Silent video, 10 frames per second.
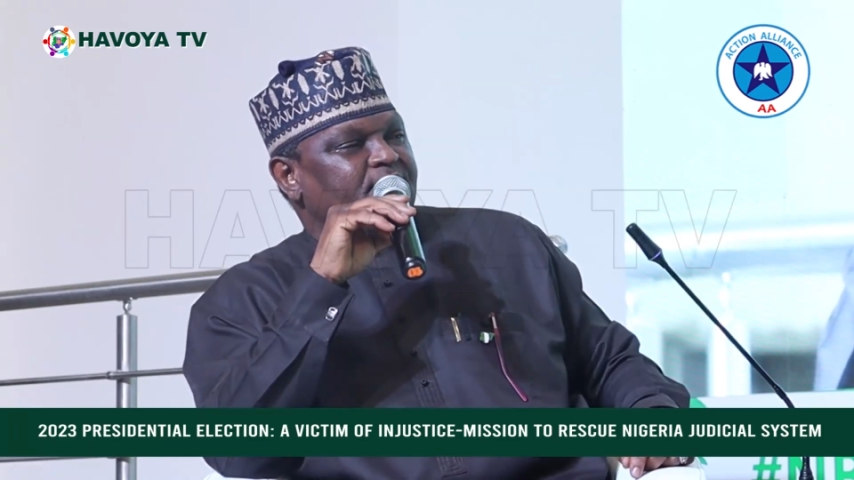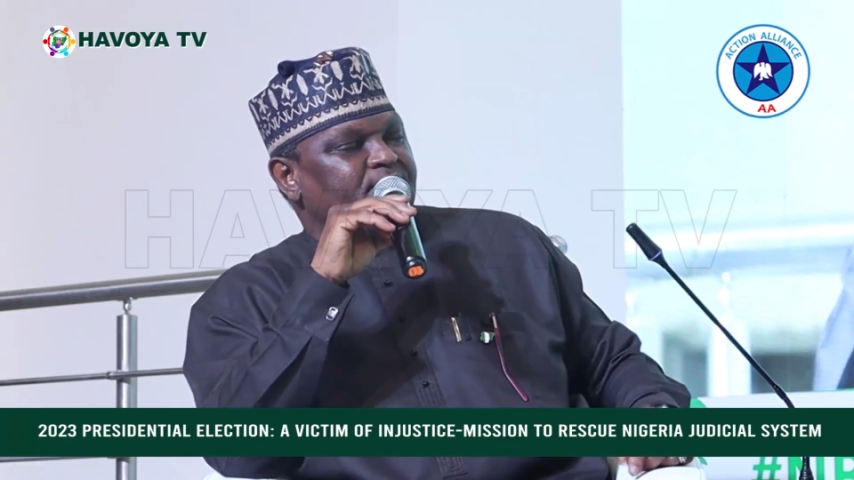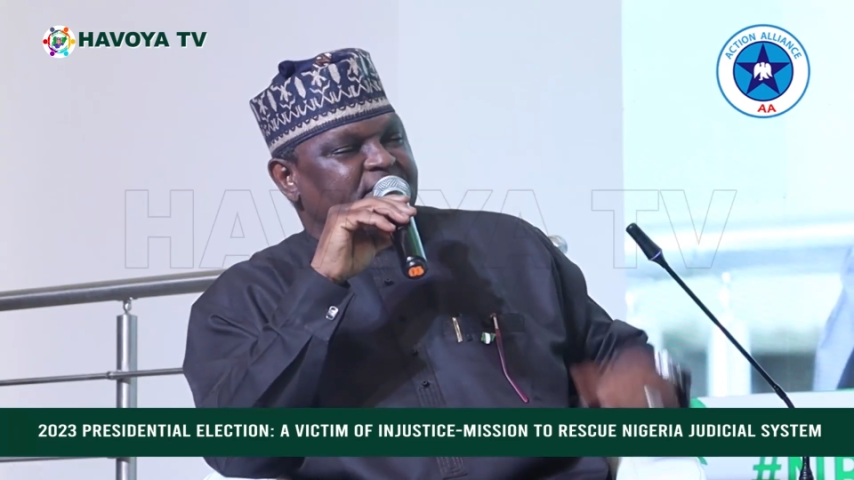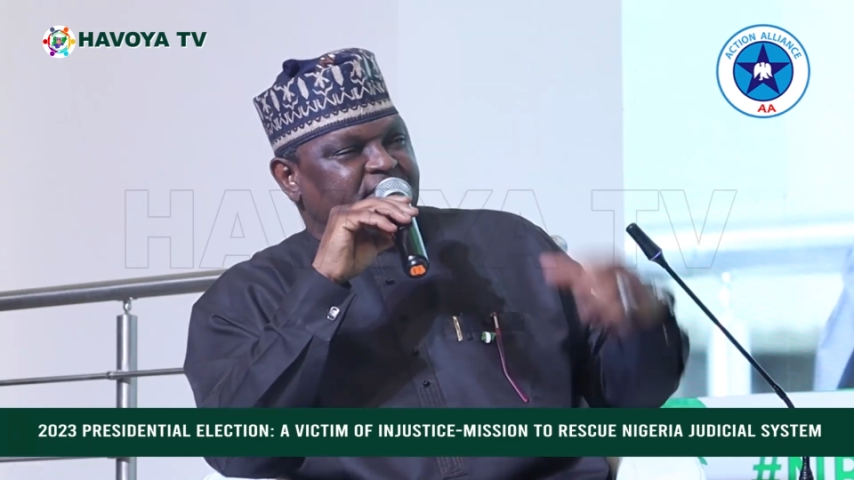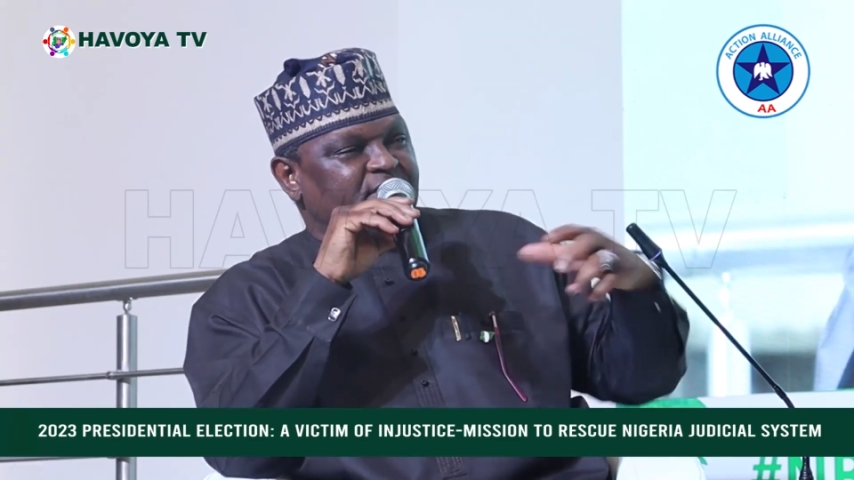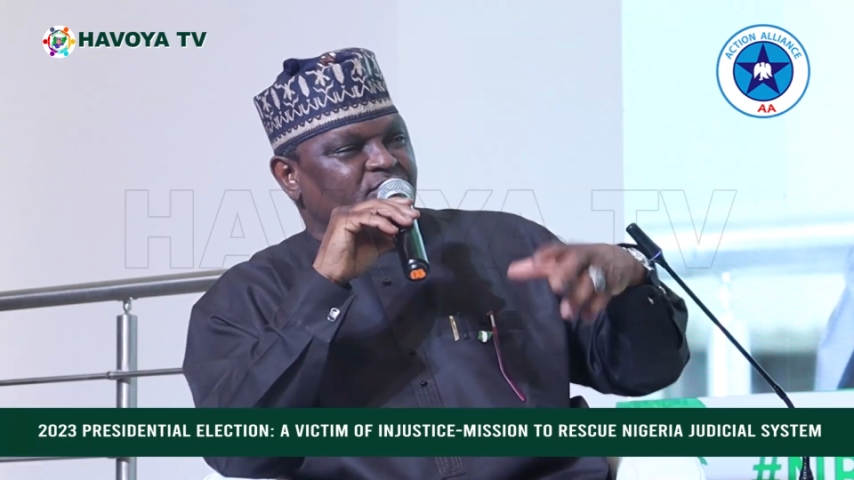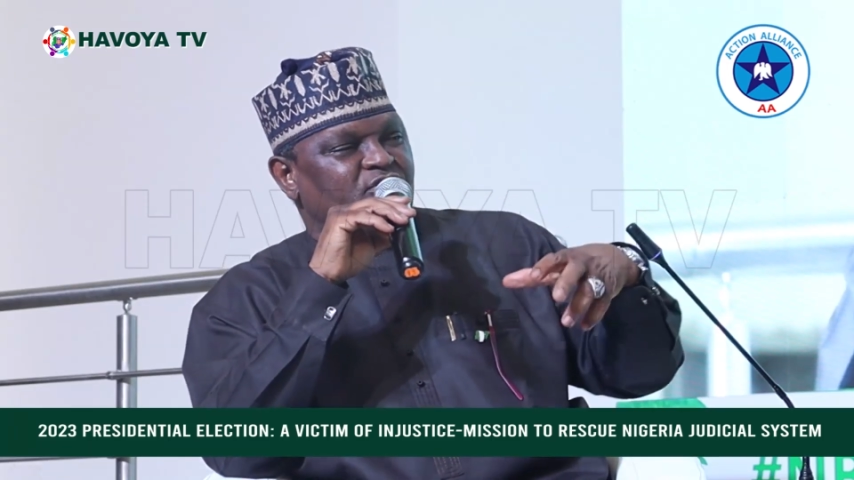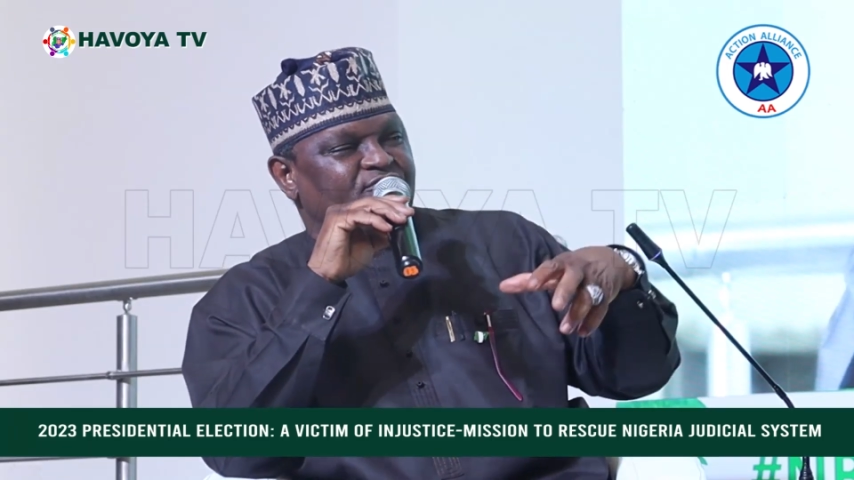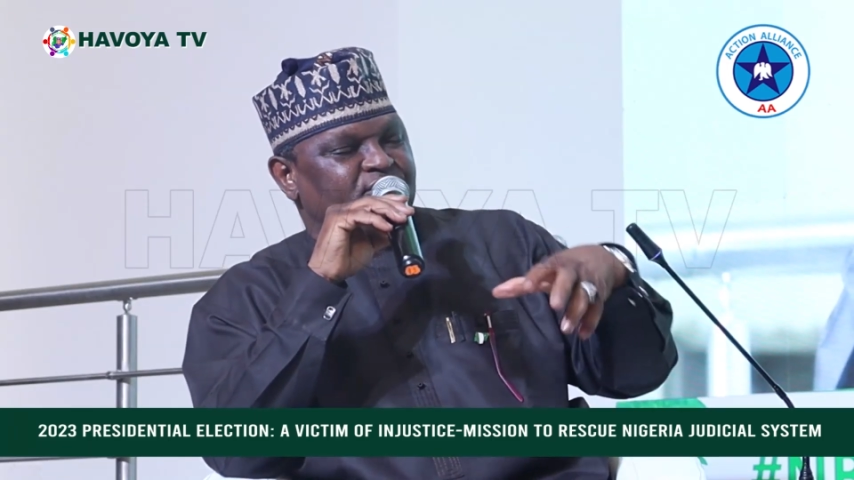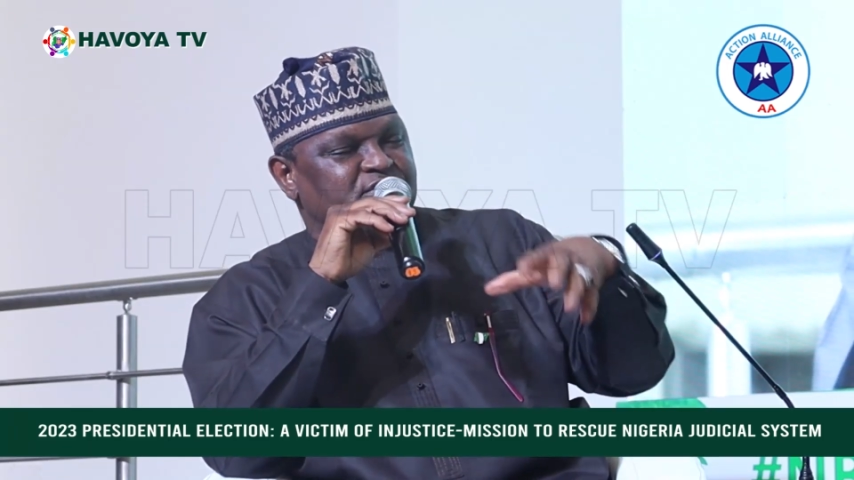But thank
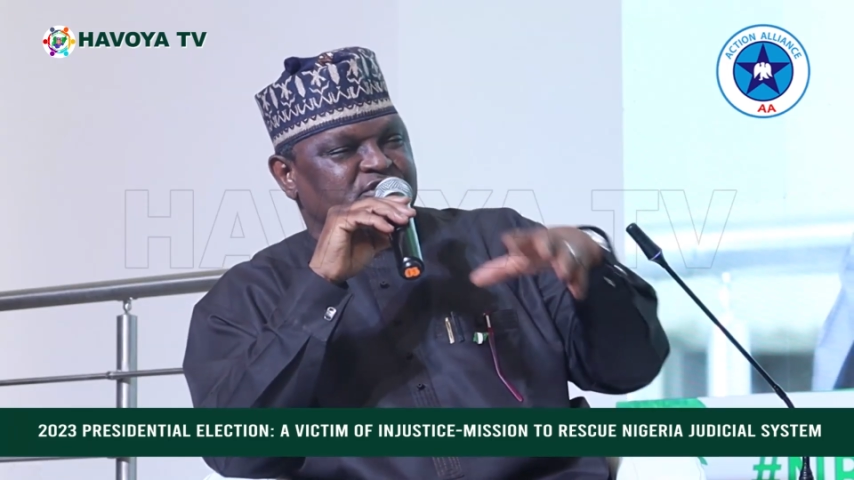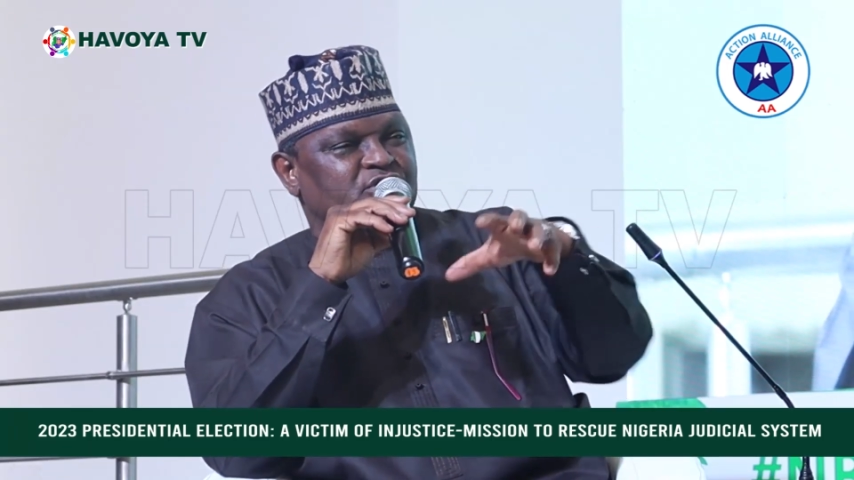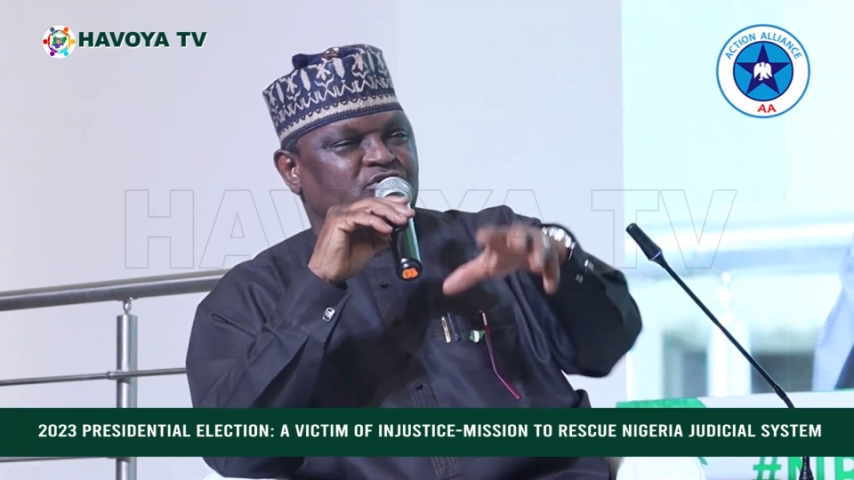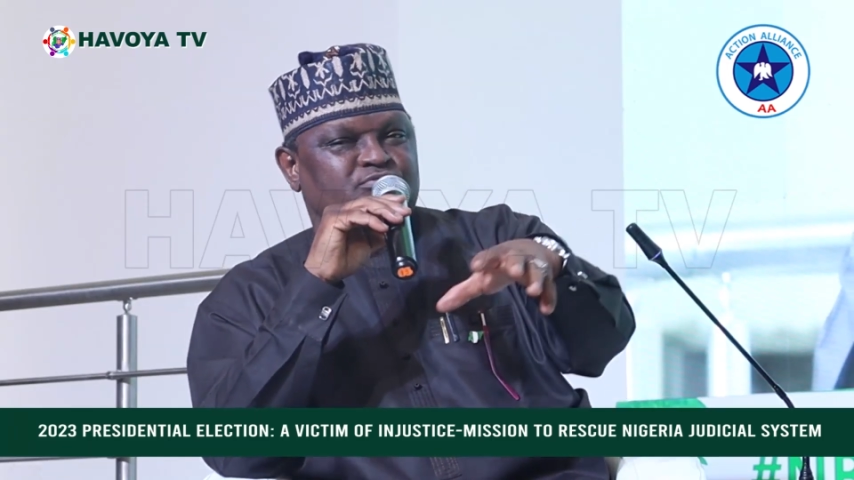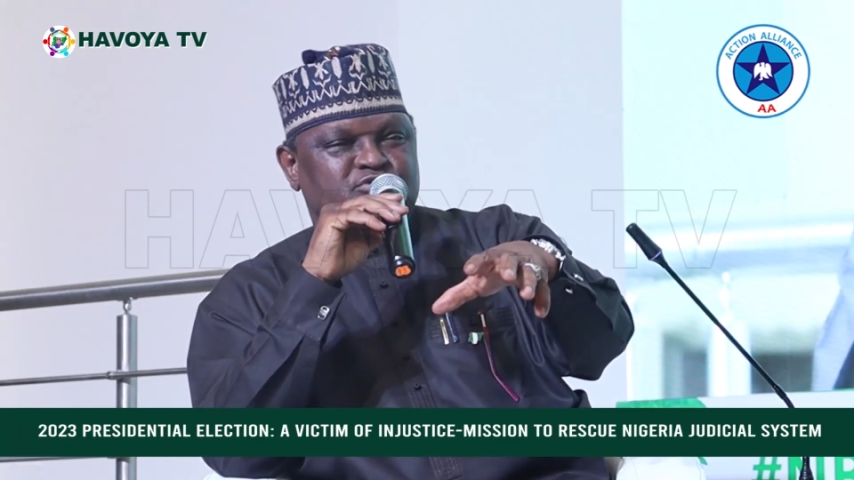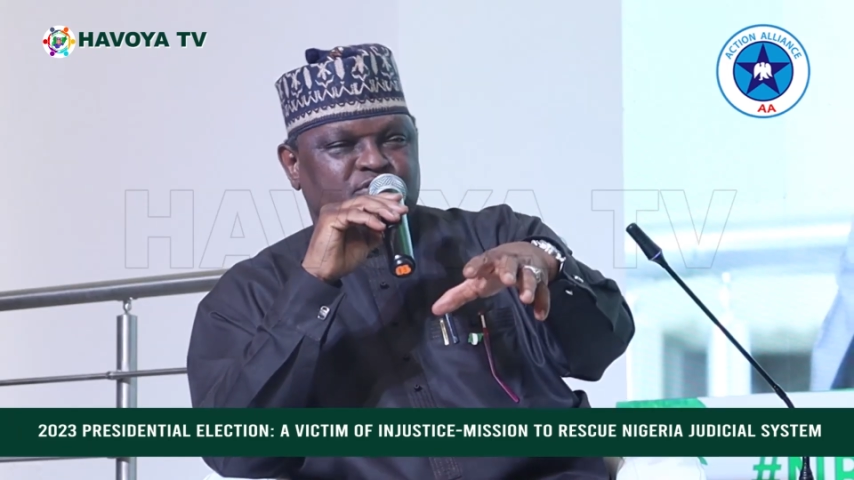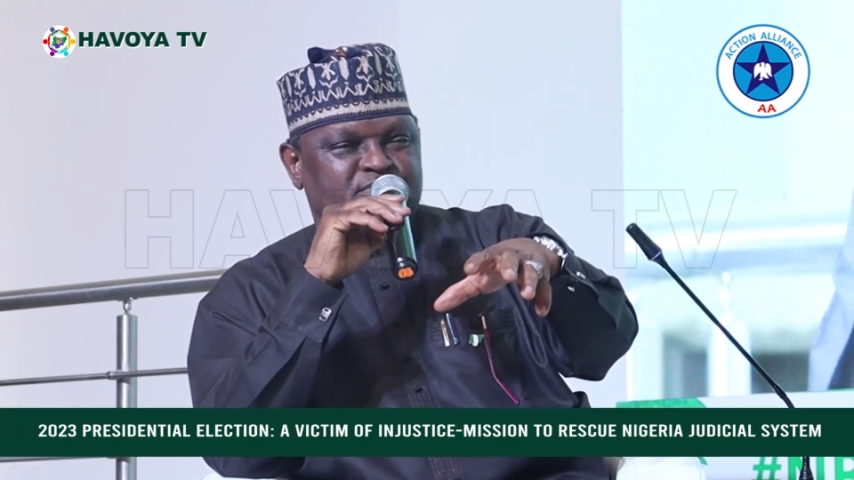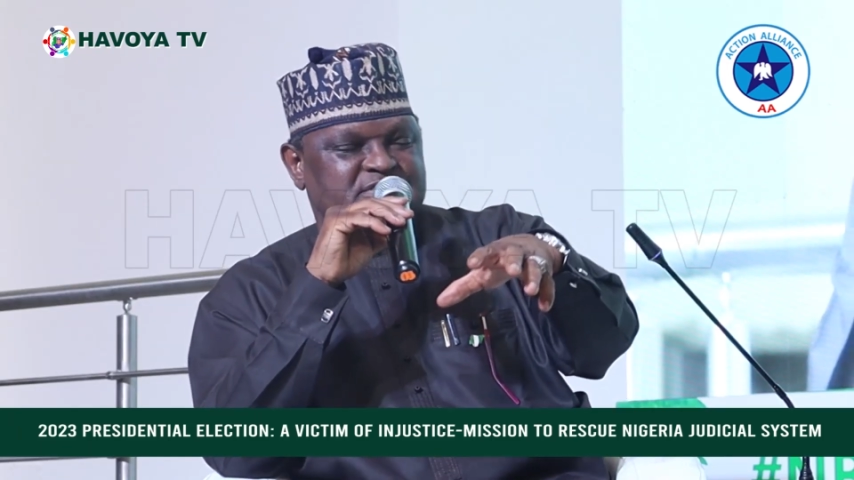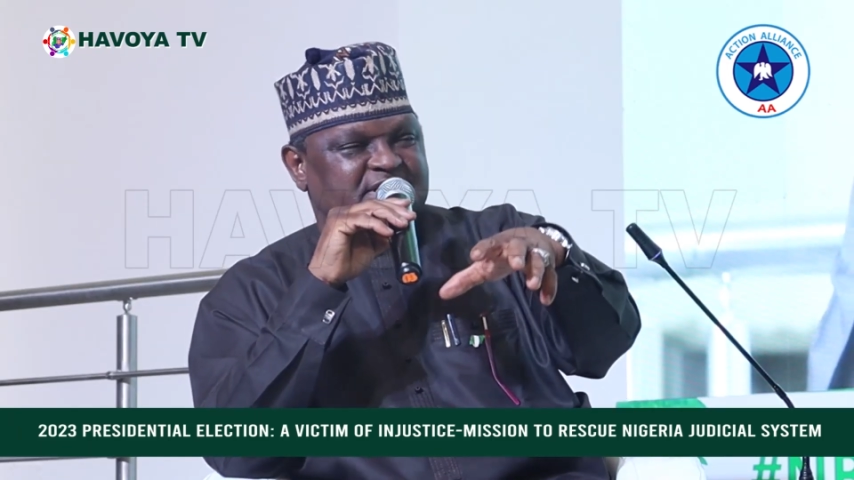God for the shock absorbers